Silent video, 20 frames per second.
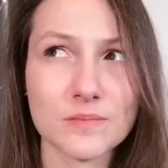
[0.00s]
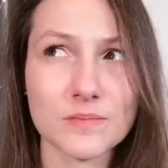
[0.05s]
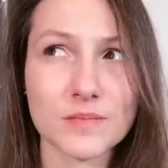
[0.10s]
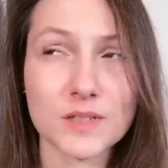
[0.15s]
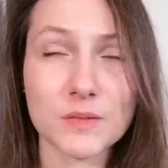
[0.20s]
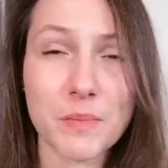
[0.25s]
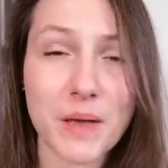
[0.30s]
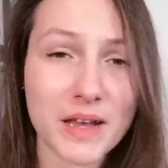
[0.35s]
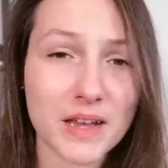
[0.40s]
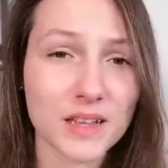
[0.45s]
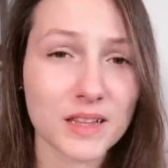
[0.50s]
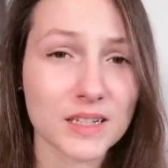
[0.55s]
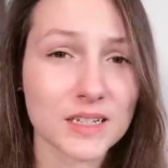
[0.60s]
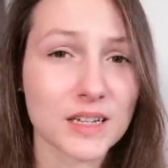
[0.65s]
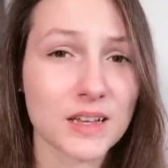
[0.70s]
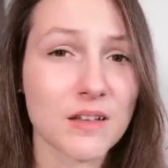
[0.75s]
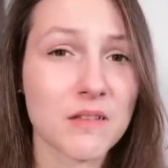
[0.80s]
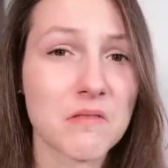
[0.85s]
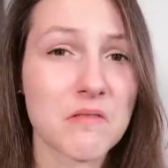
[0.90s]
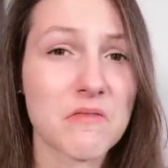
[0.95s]

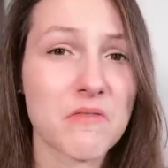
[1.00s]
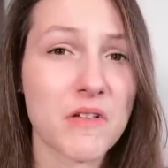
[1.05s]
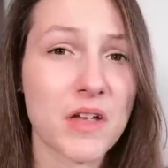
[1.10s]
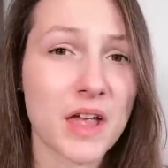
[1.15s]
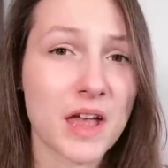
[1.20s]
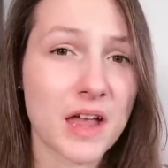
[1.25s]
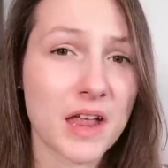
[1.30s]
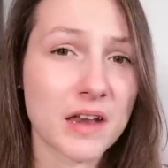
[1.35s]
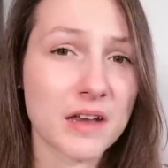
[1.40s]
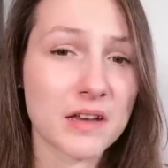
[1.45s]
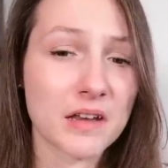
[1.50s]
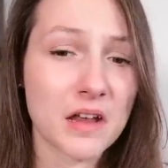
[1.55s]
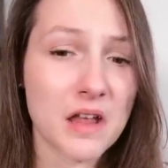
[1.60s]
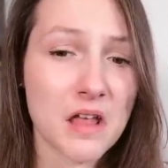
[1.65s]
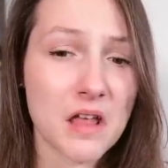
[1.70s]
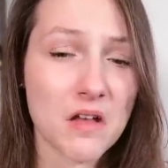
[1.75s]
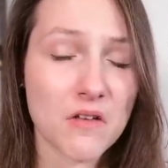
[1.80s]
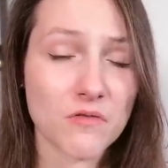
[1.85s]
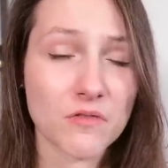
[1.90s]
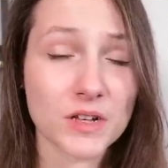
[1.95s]
speculative and
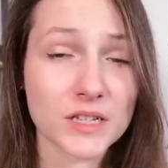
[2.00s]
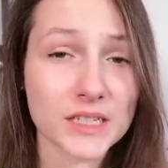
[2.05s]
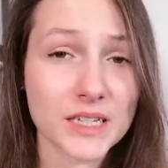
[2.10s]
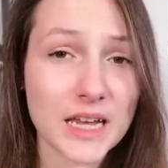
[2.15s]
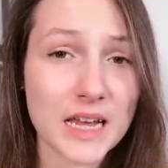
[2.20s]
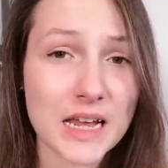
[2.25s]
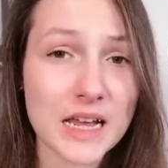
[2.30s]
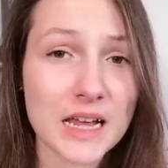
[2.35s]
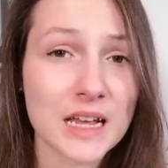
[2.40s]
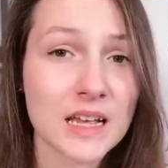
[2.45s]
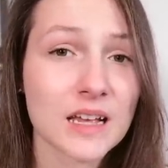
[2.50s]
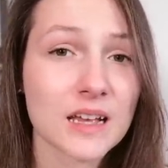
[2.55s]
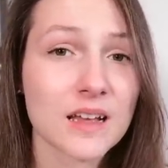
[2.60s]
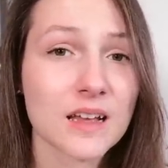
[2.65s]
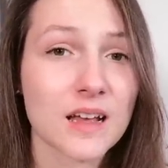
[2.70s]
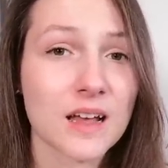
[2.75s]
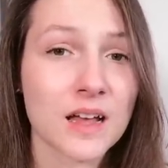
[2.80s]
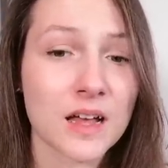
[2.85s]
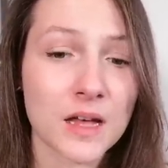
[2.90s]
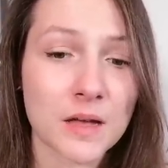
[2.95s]
risky
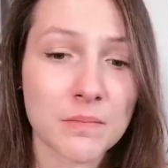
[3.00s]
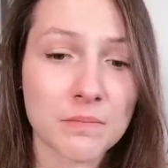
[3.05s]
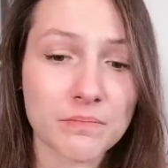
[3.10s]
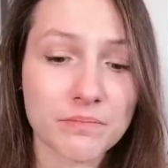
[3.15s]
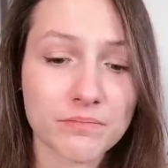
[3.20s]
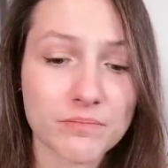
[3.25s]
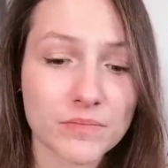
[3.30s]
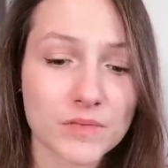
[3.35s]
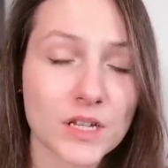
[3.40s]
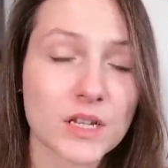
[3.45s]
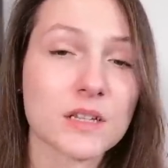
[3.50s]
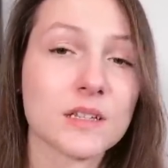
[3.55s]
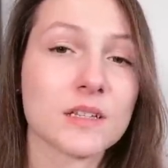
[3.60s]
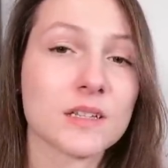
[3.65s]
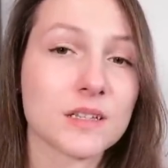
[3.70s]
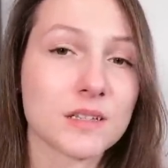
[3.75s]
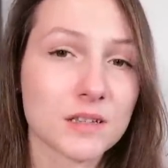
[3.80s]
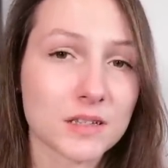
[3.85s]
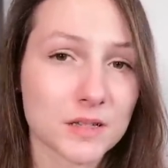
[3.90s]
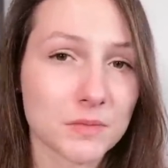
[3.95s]
um, does
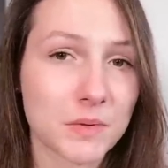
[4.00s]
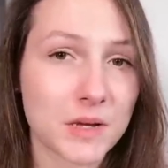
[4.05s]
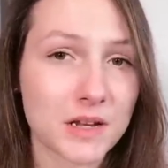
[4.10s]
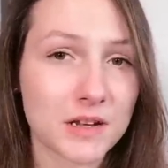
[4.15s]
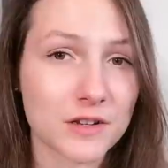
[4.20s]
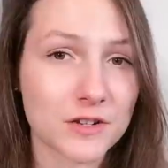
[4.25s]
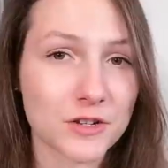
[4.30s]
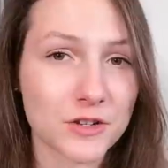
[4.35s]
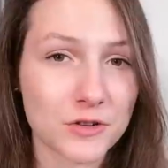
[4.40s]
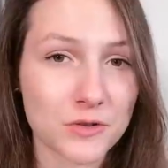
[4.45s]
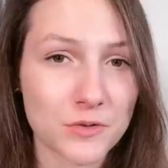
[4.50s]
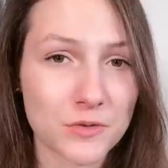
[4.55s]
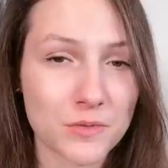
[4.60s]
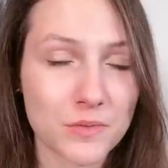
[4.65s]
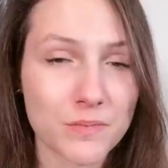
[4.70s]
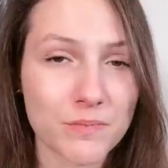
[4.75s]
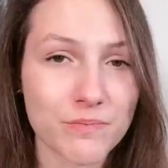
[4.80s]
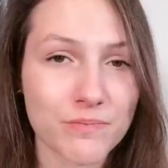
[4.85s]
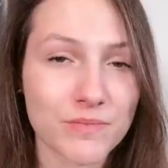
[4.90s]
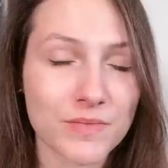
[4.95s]
speak
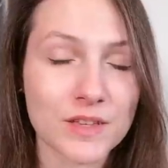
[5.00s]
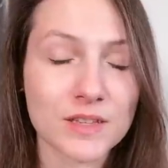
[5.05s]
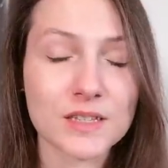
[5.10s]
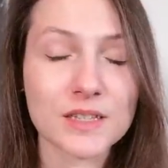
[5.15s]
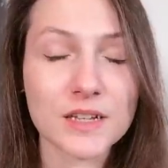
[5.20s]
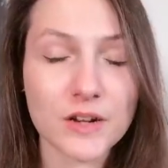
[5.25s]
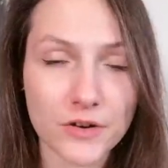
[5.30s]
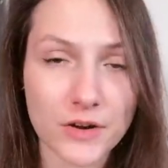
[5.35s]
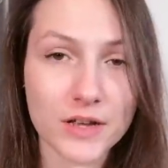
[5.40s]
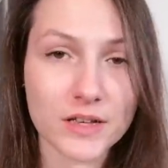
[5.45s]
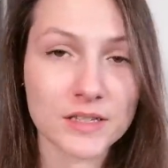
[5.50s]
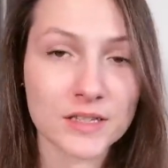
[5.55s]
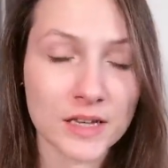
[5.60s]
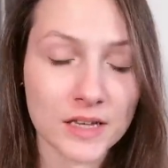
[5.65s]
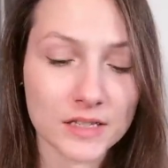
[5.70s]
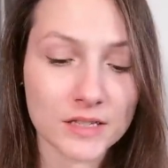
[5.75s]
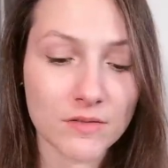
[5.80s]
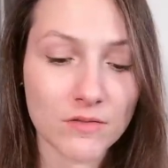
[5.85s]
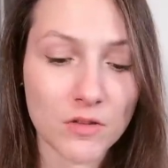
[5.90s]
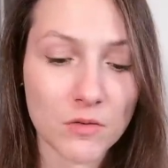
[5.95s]
to the
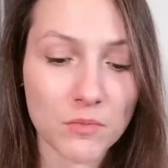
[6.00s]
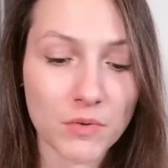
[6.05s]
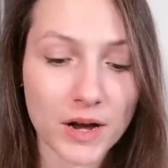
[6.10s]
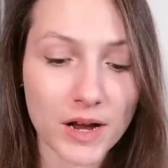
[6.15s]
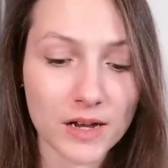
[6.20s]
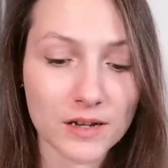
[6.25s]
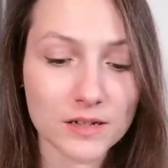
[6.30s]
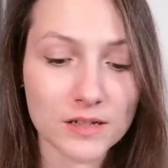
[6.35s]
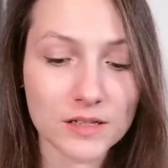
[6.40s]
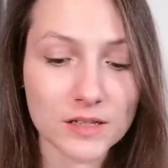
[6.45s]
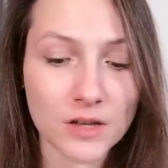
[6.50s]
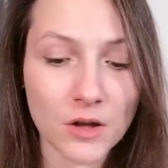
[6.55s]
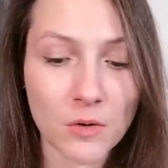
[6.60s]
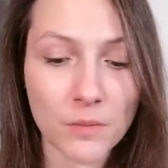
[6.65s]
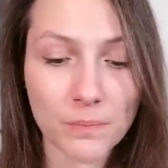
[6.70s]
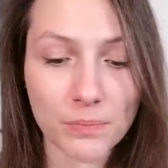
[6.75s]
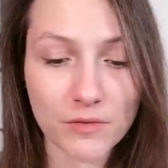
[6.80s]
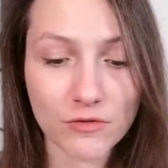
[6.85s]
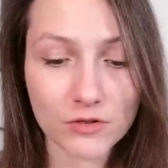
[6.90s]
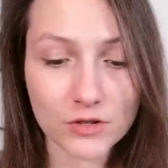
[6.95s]
seriousness of the brand.
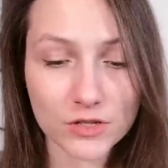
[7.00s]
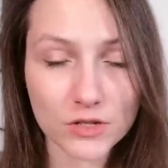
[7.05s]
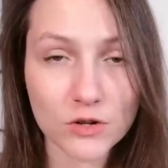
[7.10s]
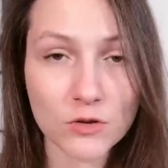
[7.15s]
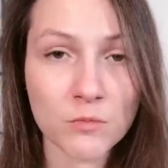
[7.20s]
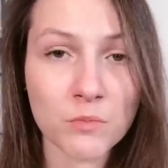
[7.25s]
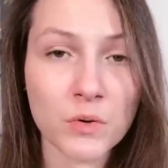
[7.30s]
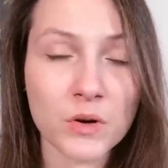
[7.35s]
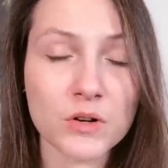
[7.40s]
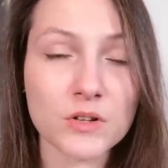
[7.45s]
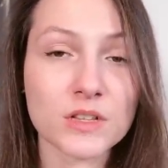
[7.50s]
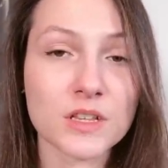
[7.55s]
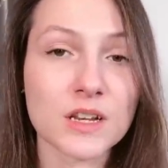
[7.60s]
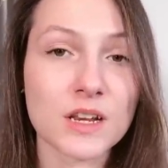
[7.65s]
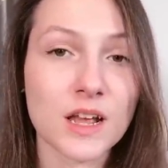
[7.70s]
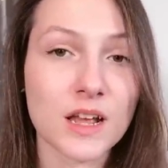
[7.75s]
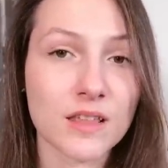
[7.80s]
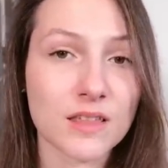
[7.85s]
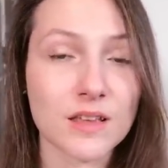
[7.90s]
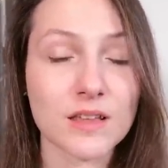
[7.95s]
So for a certain
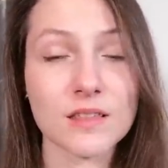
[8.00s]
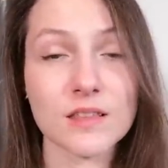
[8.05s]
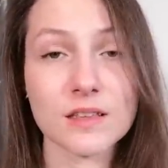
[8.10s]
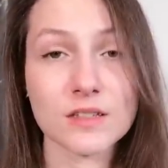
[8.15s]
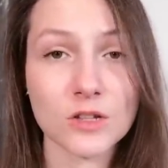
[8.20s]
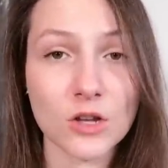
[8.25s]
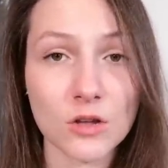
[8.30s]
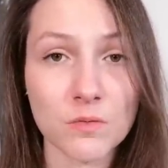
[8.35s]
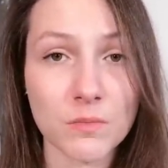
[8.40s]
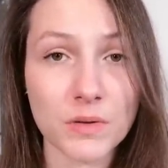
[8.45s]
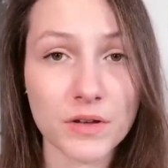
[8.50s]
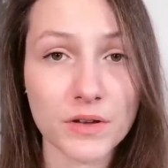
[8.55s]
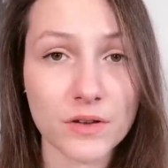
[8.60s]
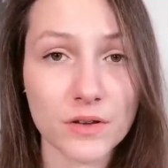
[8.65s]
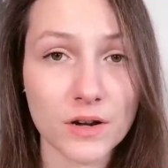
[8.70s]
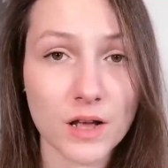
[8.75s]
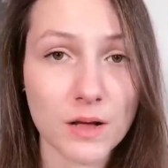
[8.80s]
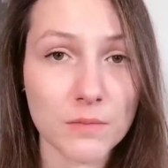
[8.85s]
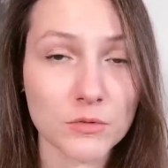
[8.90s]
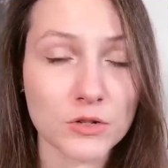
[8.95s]
person, I think this could be a
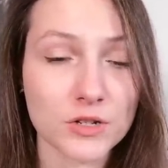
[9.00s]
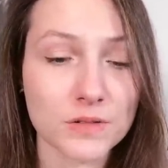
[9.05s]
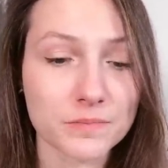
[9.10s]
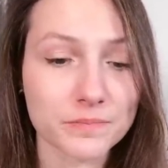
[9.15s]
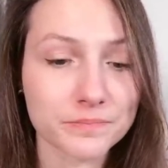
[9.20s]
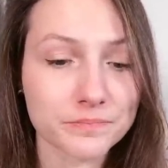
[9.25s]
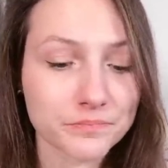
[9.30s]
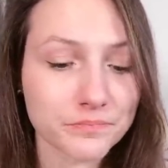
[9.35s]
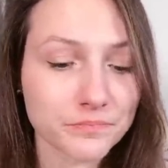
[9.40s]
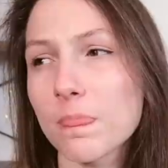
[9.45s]
good option.